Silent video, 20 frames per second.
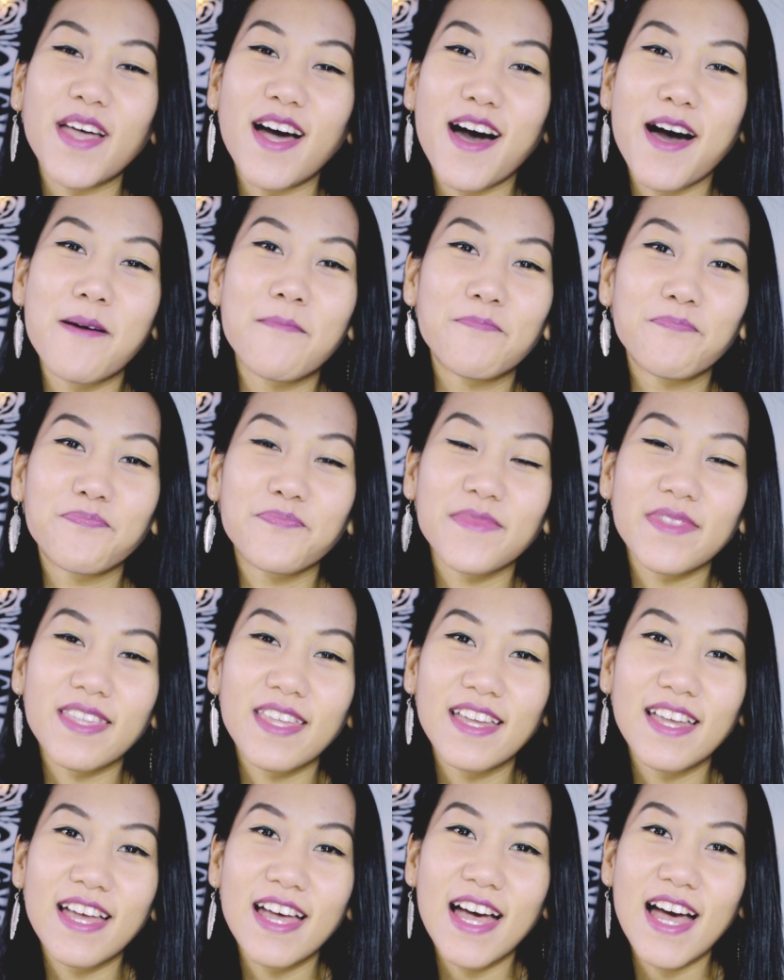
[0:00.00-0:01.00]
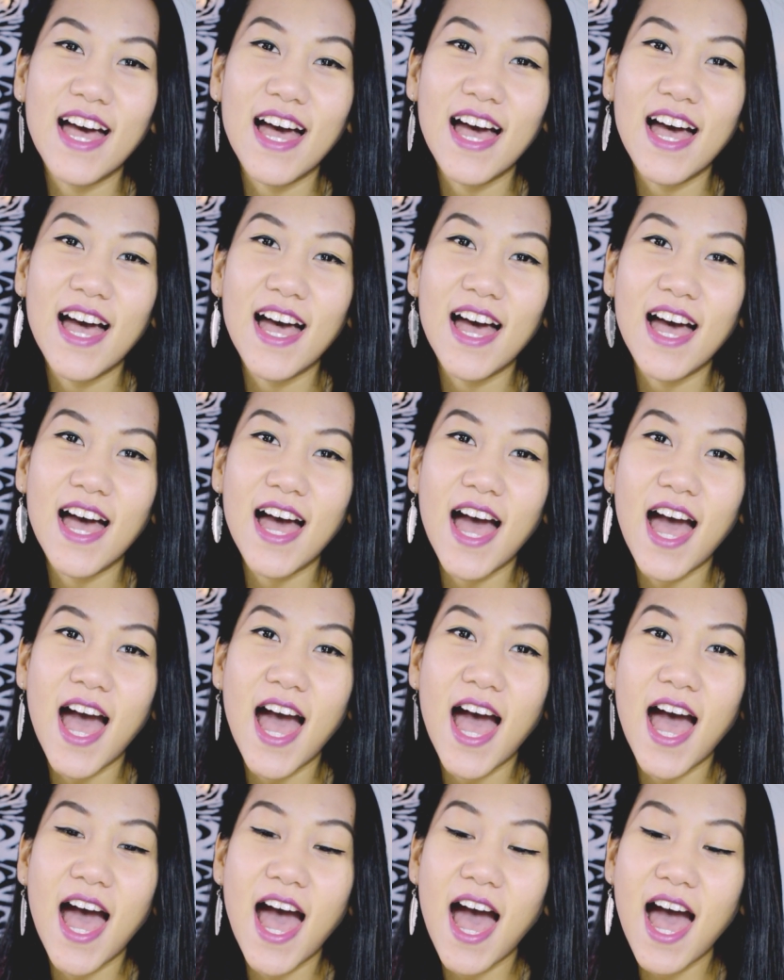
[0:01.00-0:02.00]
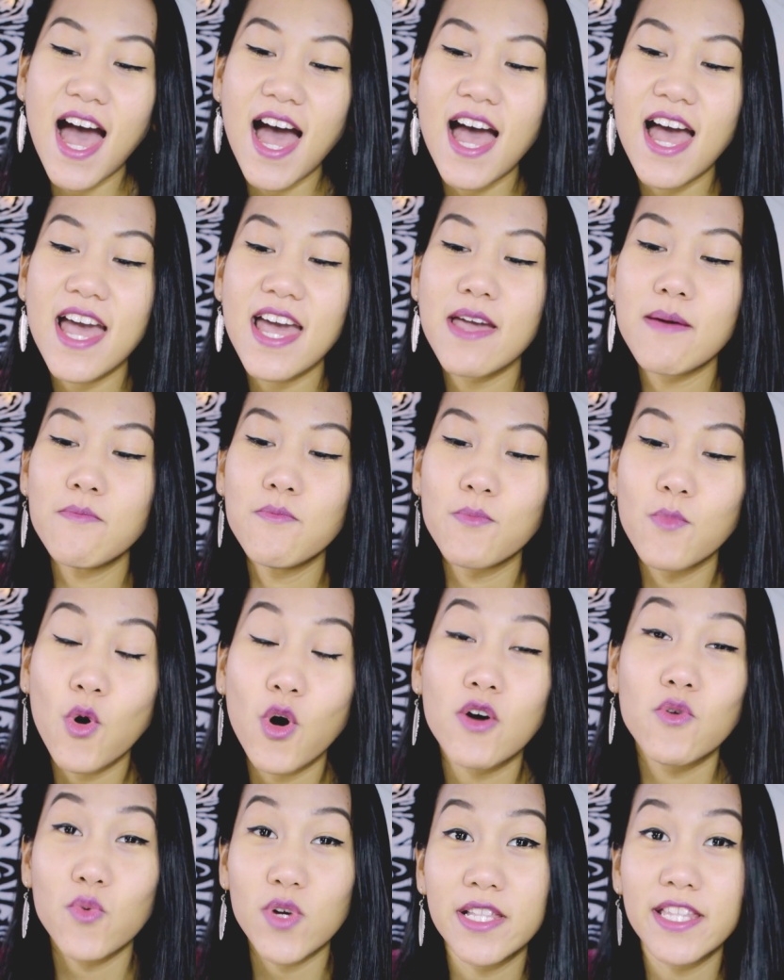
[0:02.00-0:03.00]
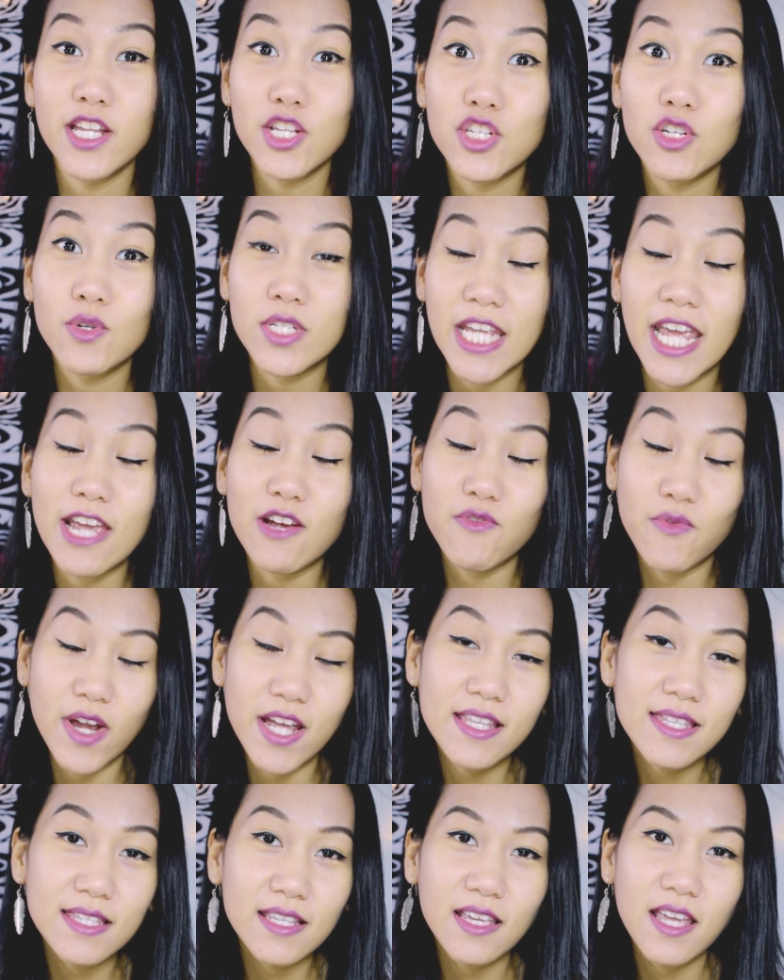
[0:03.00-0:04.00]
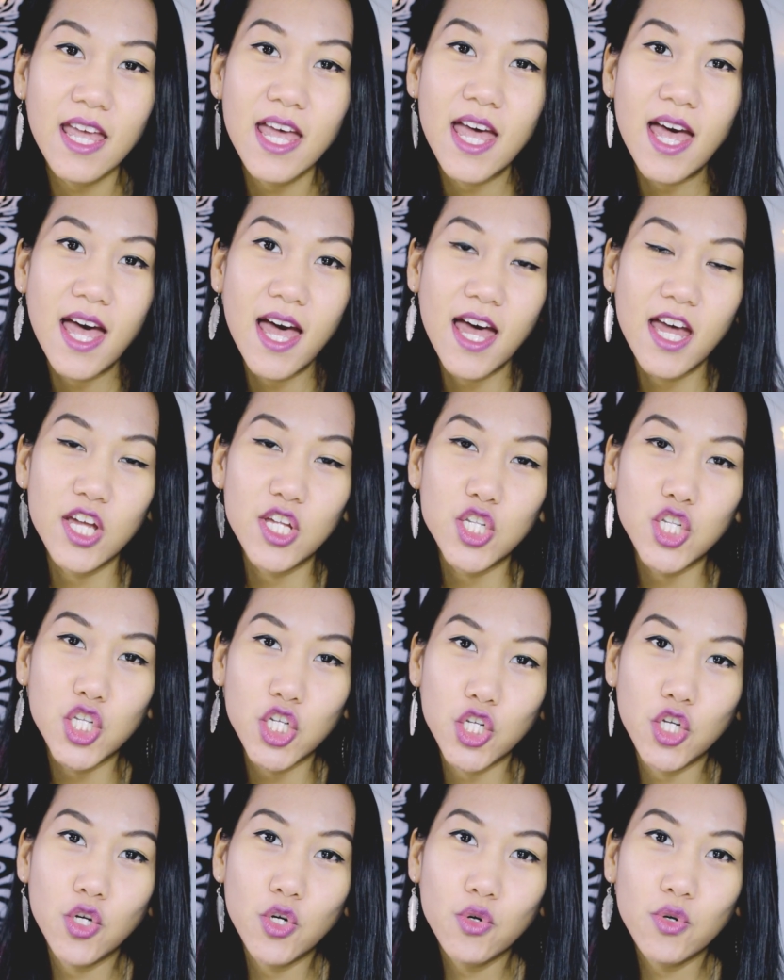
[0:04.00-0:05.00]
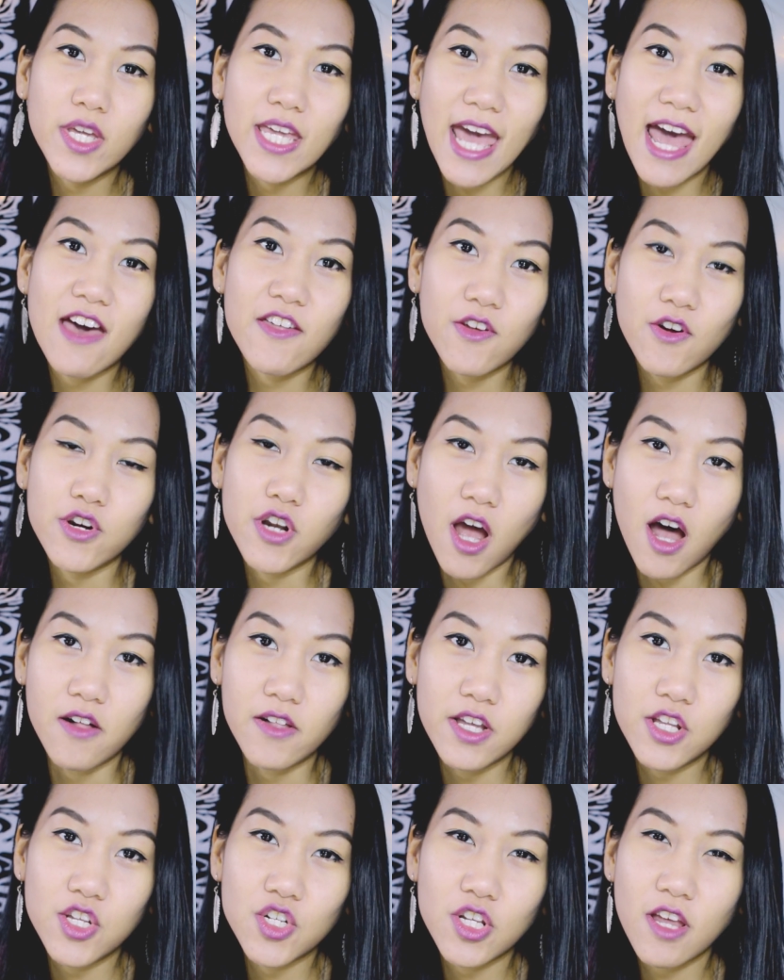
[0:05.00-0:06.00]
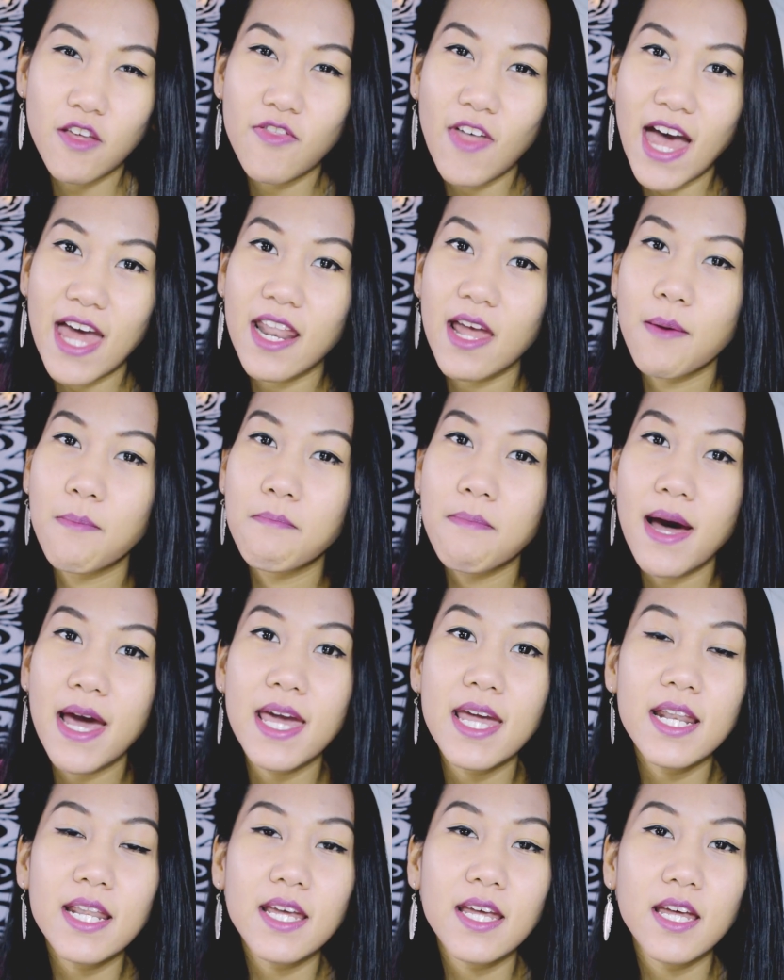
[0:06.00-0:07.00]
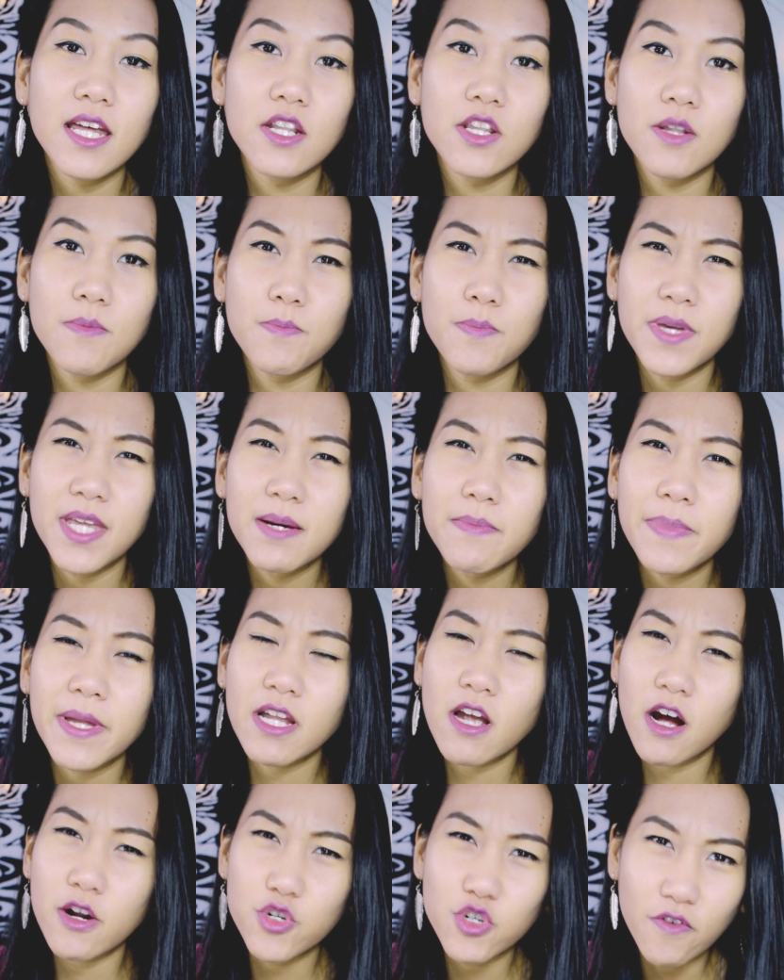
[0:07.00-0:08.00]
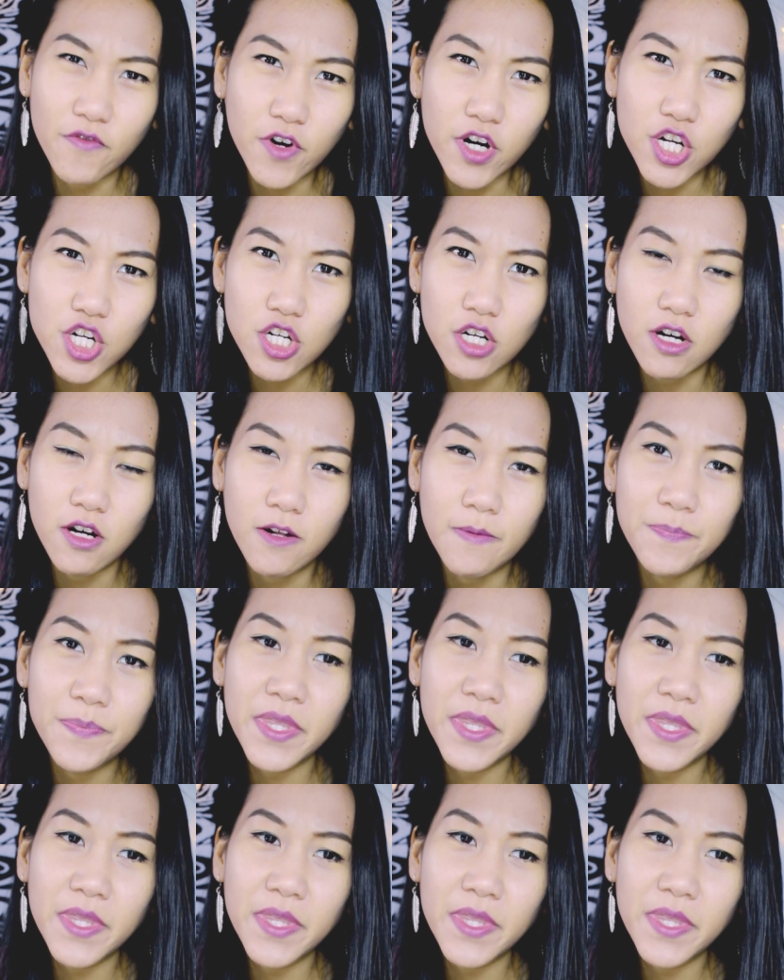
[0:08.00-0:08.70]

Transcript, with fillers: um, I'm more willing to take risk to gather knowledge that might be a bit controversial